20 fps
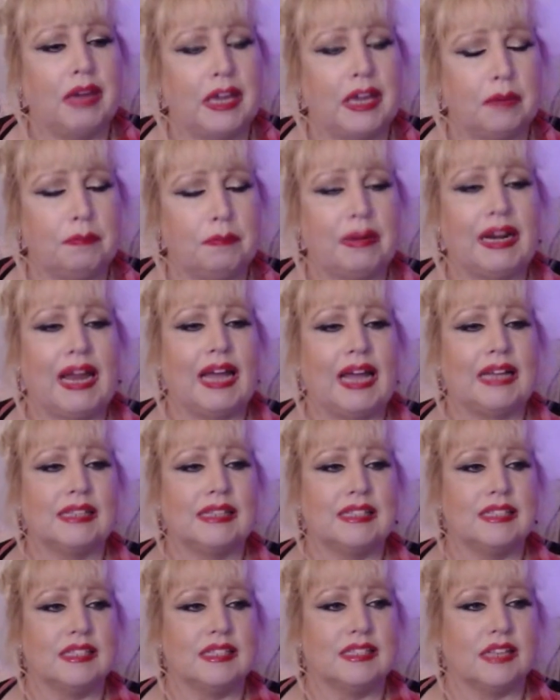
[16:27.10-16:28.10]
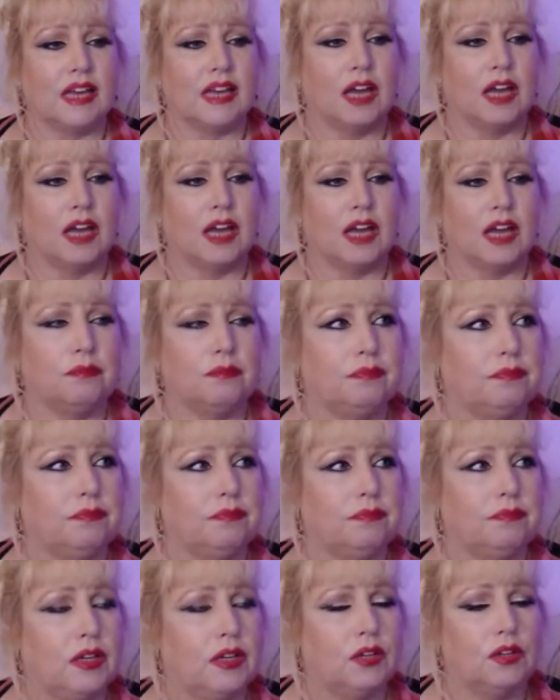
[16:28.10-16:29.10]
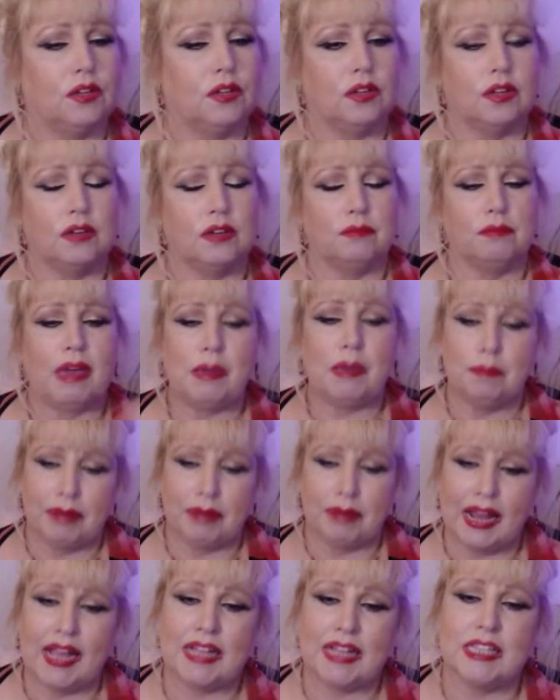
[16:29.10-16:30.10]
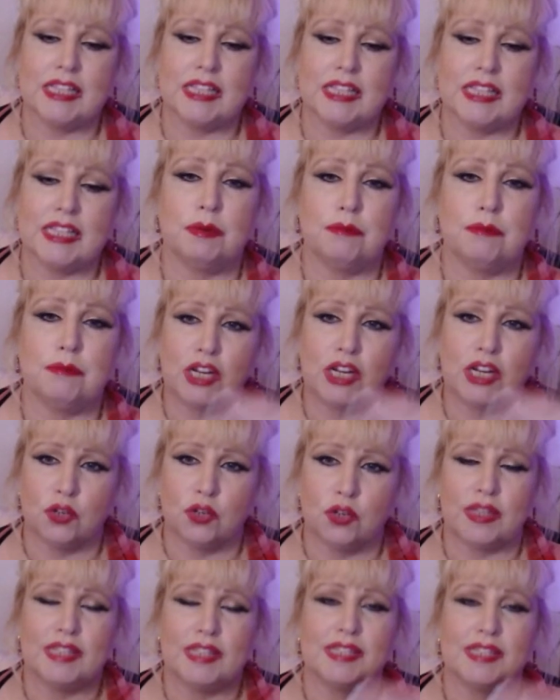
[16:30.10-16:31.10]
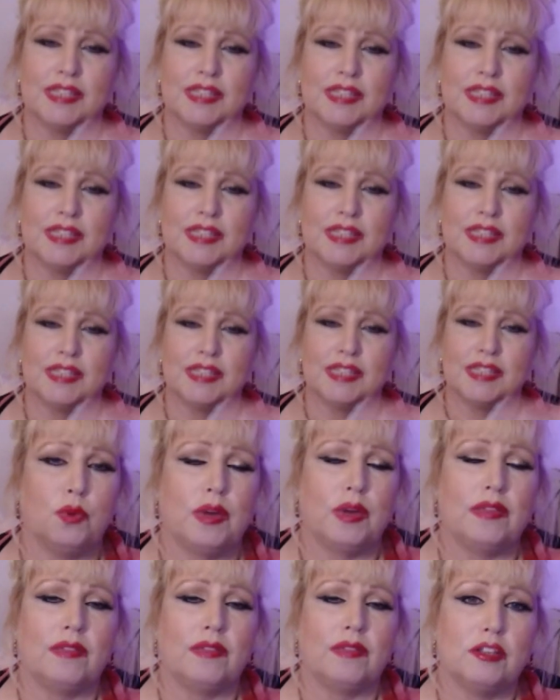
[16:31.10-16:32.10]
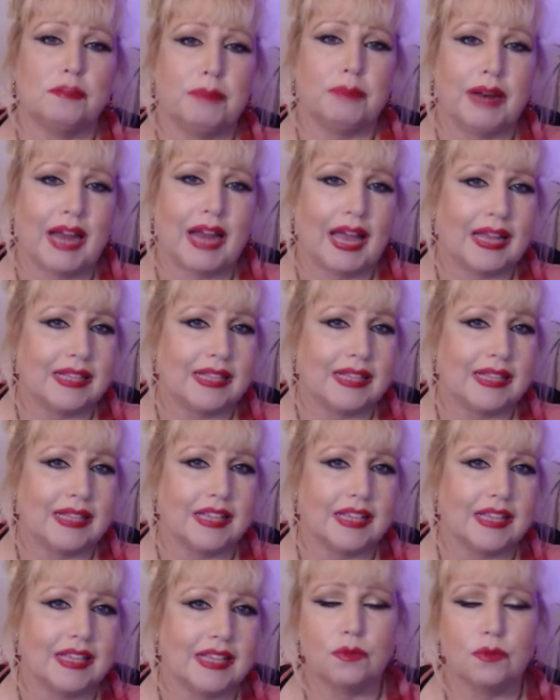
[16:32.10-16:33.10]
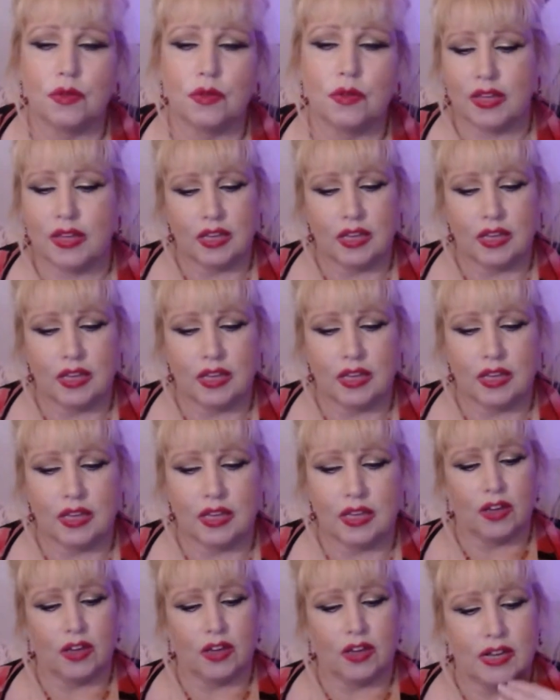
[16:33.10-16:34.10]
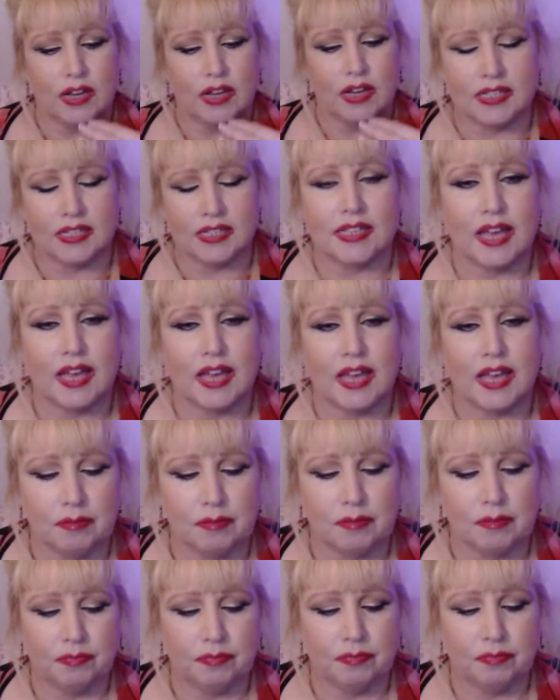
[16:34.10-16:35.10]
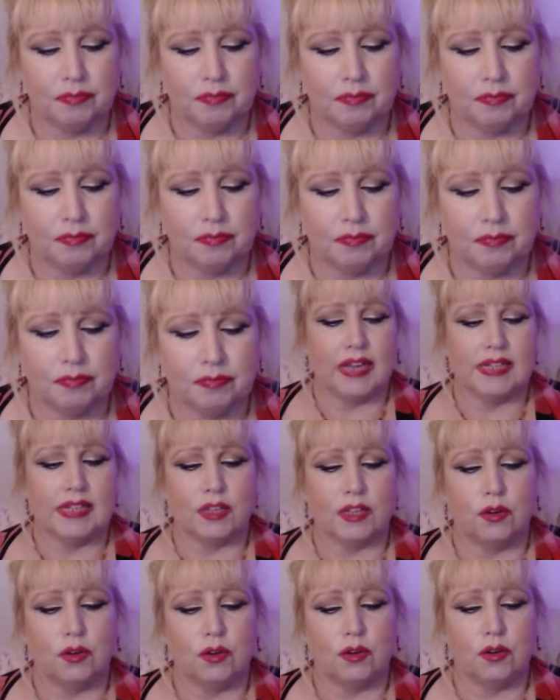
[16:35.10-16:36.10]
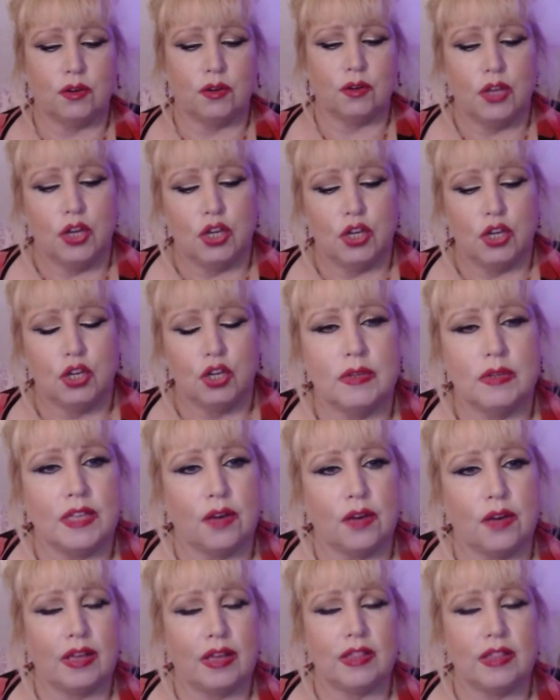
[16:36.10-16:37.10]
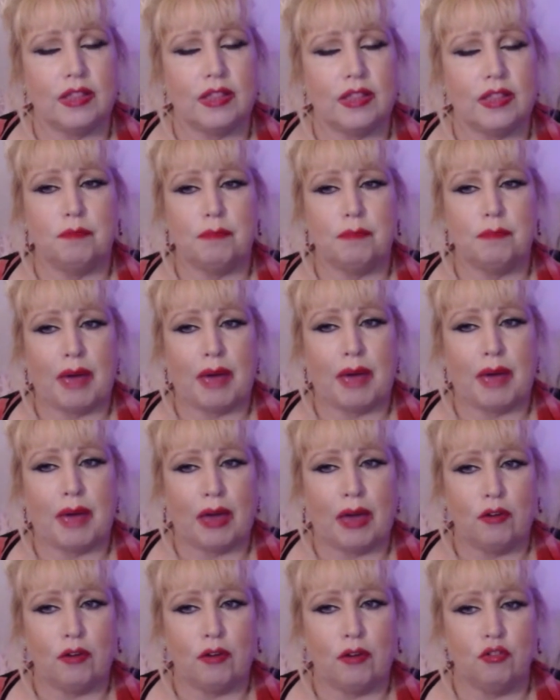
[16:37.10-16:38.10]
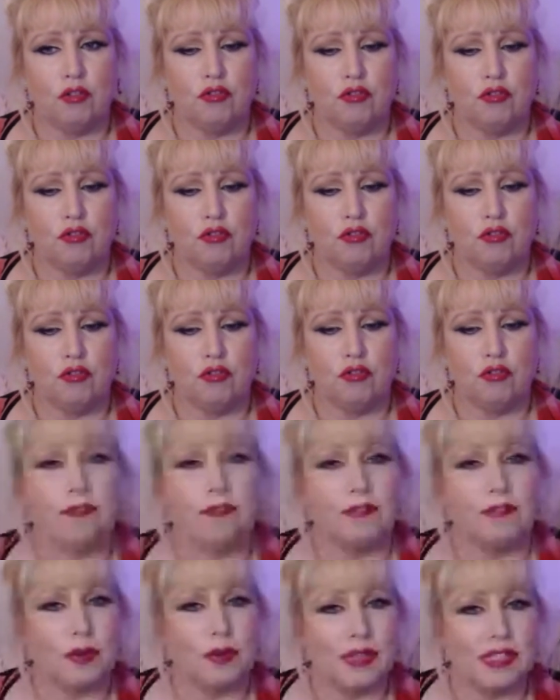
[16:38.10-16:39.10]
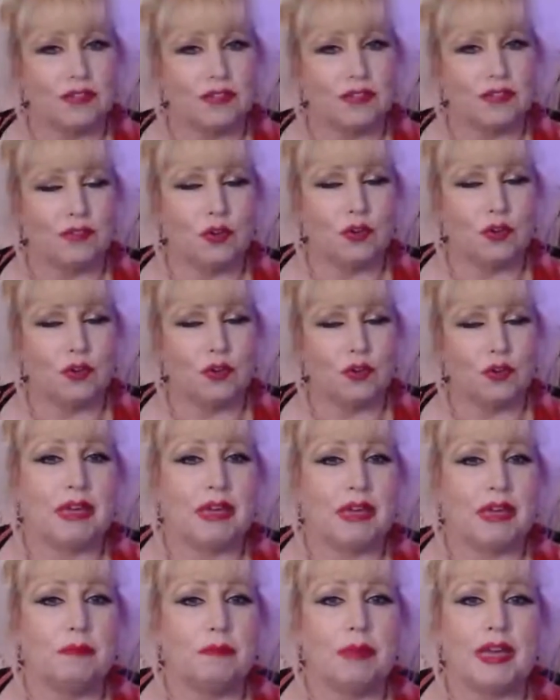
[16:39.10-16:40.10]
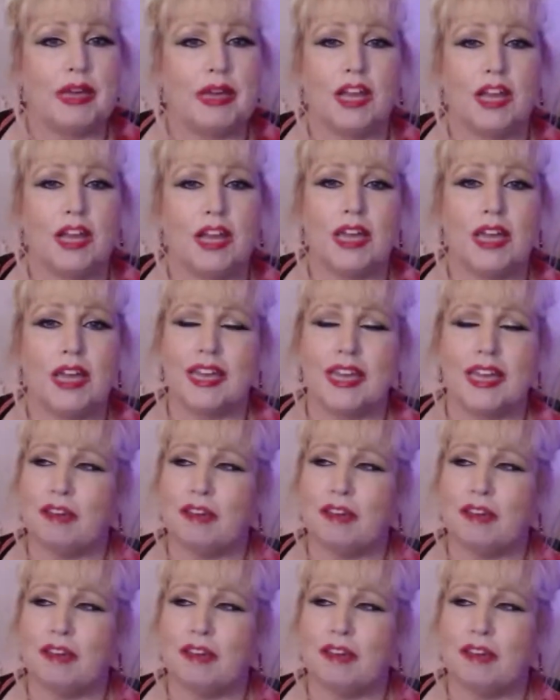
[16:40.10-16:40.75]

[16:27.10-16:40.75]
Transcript: plans, but make sure there's gaps in between those plans, is what the guides are saying. Okay, so you're also, the boundaries are having to go up. So I feel as if you're going to be a bit like,